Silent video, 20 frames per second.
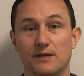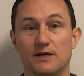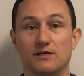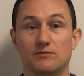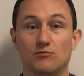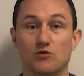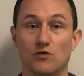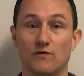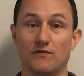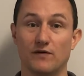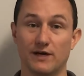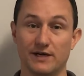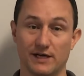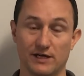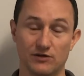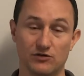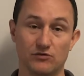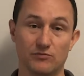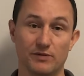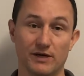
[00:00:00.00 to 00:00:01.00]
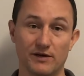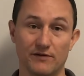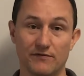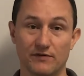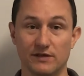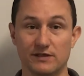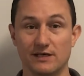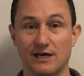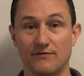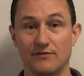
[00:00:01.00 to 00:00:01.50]
there's more financial
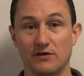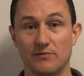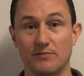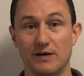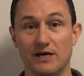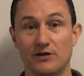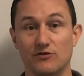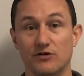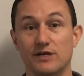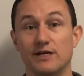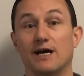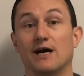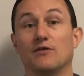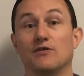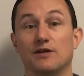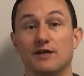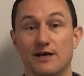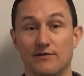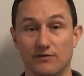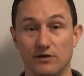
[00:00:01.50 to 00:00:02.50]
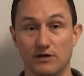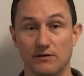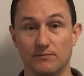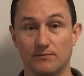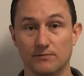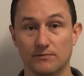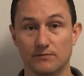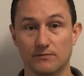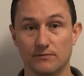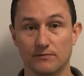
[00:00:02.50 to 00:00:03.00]
benefits having a battery now than ever.
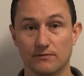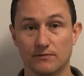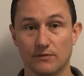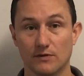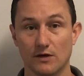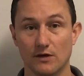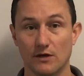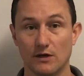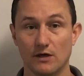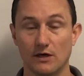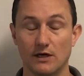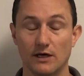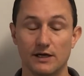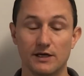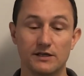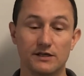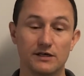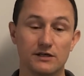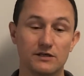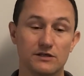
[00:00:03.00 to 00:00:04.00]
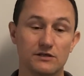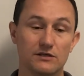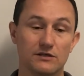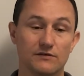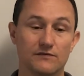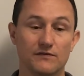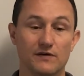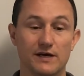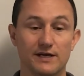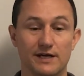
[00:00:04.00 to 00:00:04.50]
In addition to the
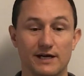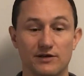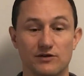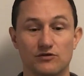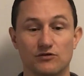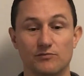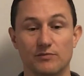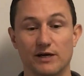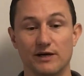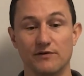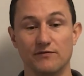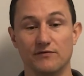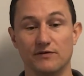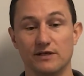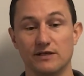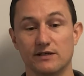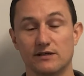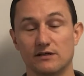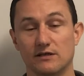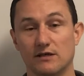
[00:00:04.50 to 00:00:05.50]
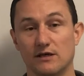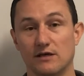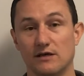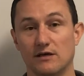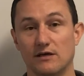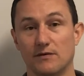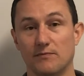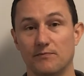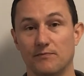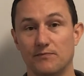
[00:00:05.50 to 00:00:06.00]
financial benefits,
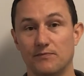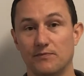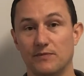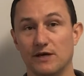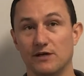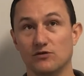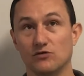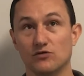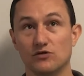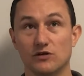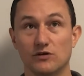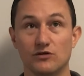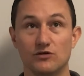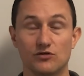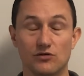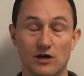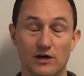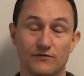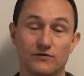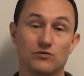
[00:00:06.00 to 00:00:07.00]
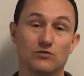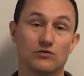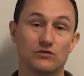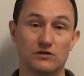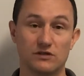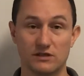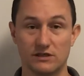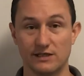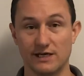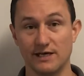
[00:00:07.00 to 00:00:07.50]
there's also a drive towards
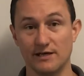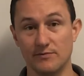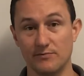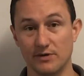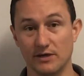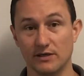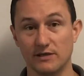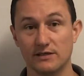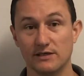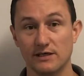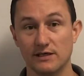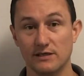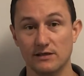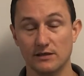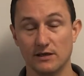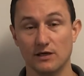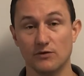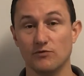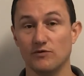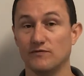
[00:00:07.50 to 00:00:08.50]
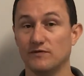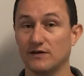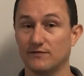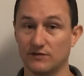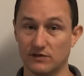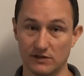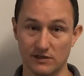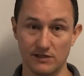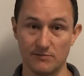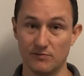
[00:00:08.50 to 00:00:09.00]
sustainability like we've never
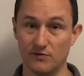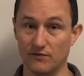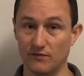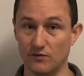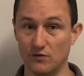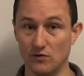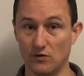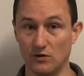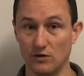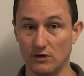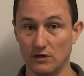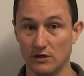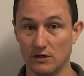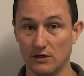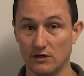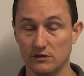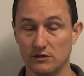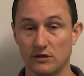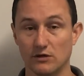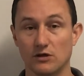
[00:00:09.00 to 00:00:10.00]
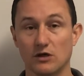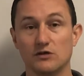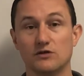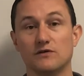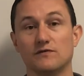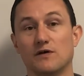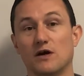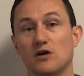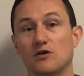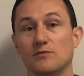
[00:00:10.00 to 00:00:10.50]
seen before. So lots
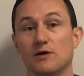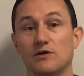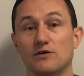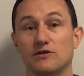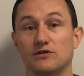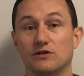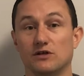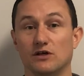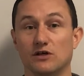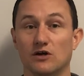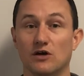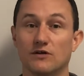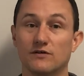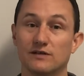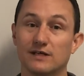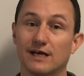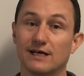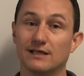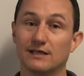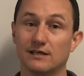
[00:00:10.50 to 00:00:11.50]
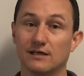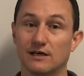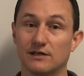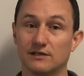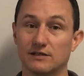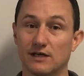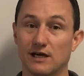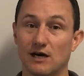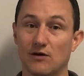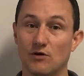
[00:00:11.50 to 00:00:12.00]
of homeowners that are contacting us
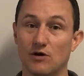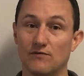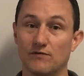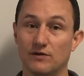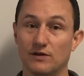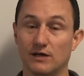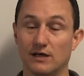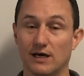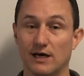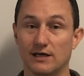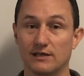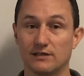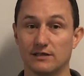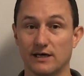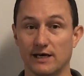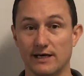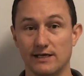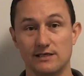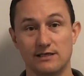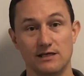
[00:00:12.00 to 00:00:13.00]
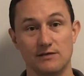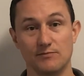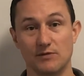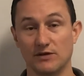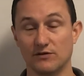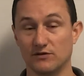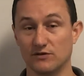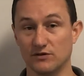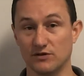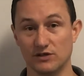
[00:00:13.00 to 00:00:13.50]
now over the last 18
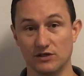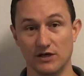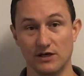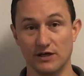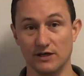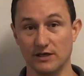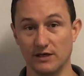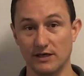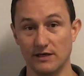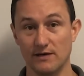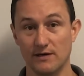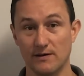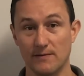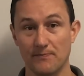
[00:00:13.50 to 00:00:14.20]
months, and certainly